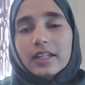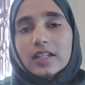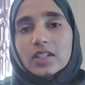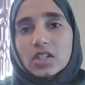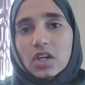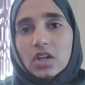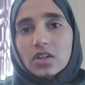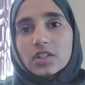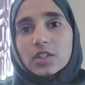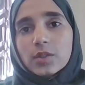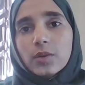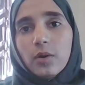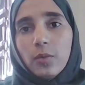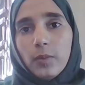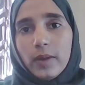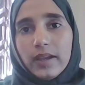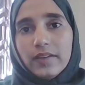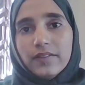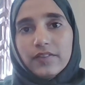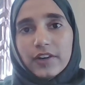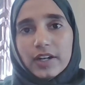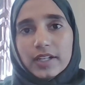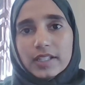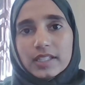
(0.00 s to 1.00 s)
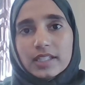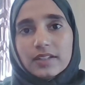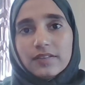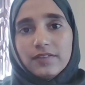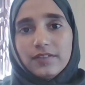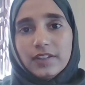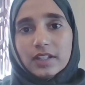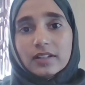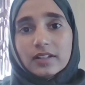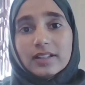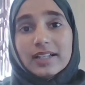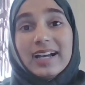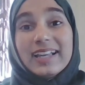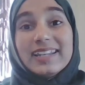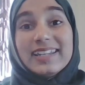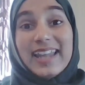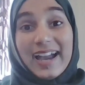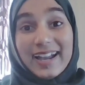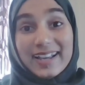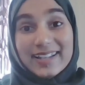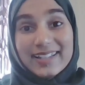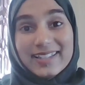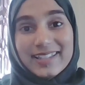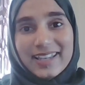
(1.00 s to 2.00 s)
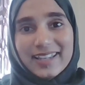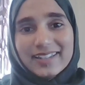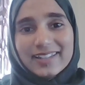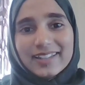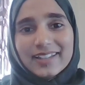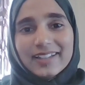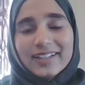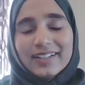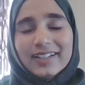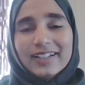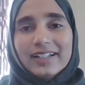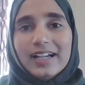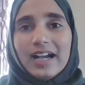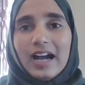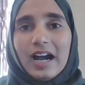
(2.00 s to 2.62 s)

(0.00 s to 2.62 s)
And it's also a way for us to feel connected.